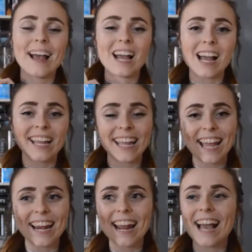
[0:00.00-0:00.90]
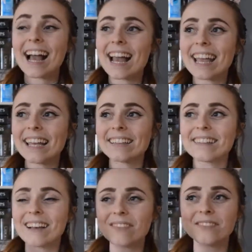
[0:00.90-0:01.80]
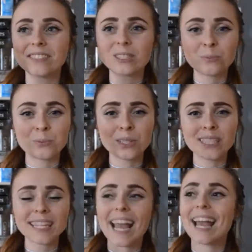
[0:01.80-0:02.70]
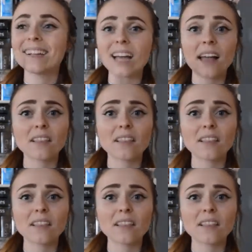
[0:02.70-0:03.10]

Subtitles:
again, I love this book and I